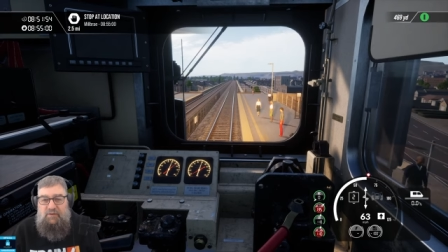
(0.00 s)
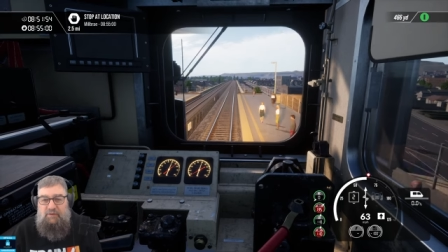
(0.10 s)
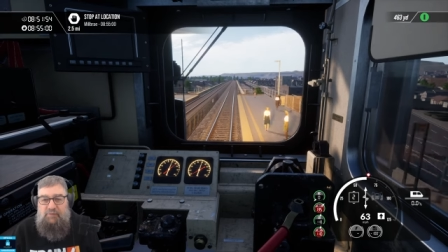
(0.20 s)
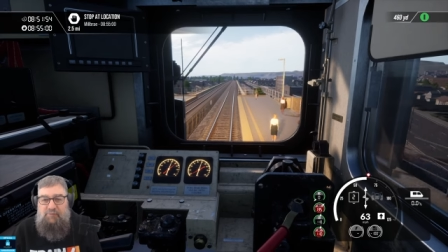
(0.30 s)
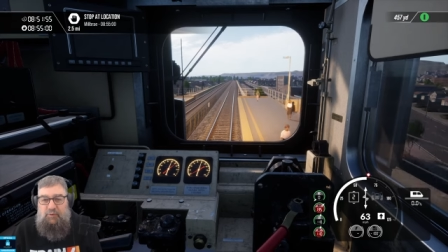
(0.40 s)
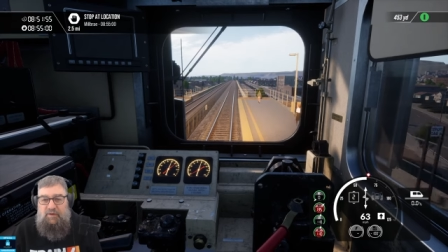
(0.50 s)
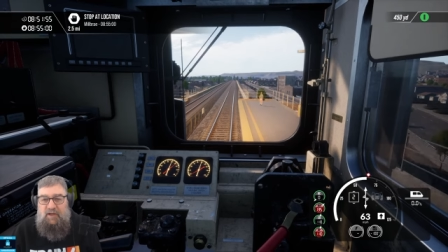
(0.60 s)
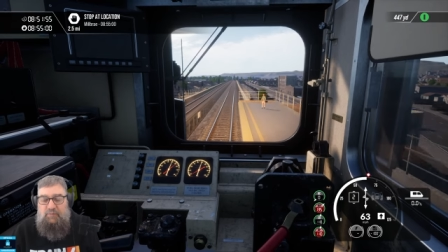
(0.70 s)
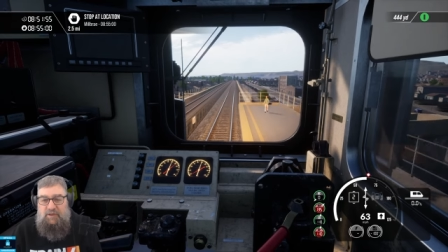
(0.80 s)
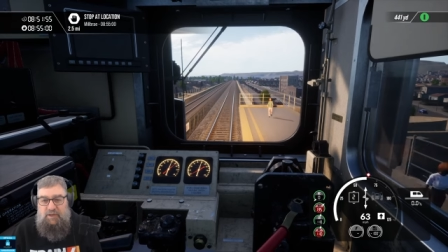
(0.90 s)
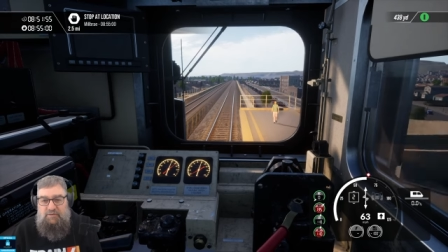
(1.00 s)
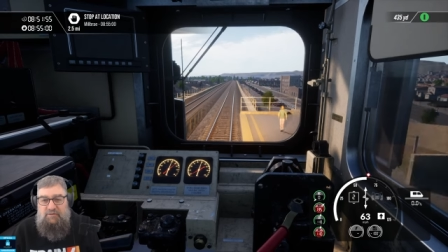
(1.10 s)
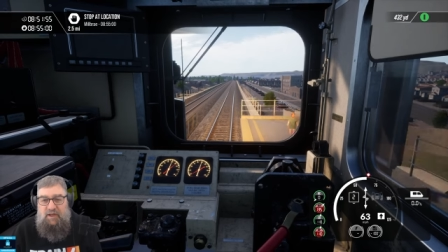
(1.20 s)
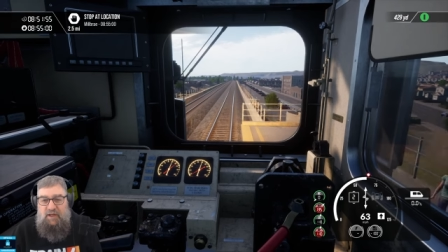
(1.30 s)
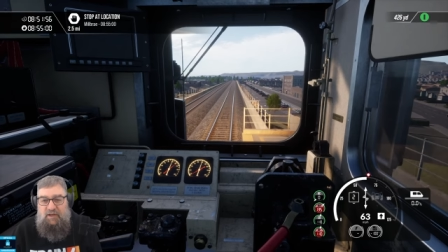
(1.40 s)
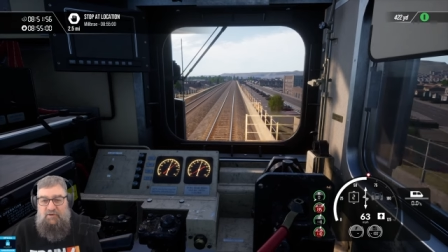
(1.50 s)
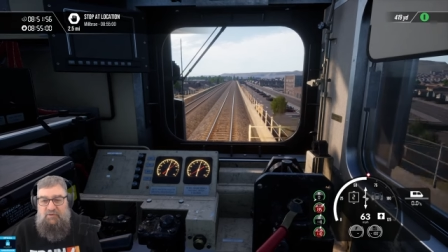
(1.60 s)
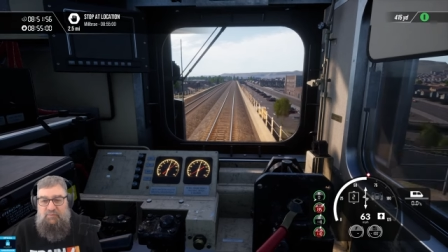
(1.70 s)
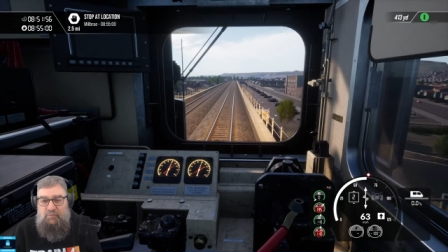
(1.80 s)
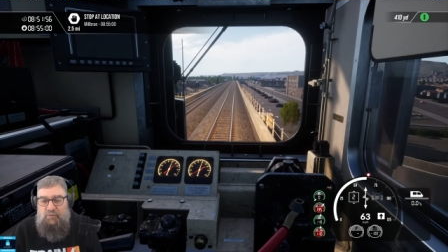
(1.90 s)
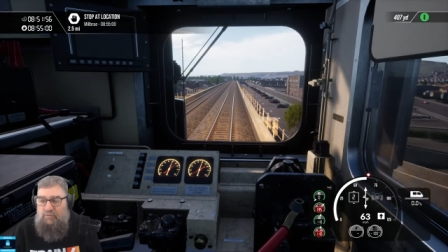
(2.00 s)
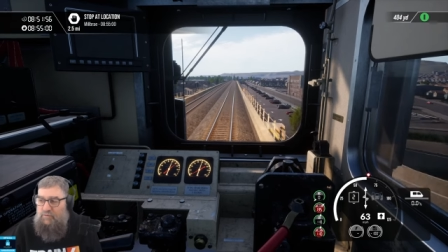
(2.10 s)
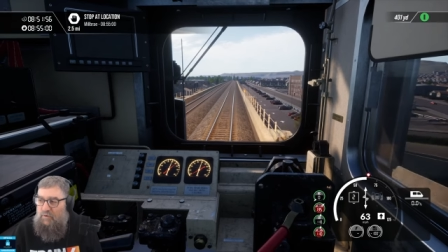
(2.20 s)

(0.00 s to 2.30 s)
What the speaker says: they rewrote the game again and moved.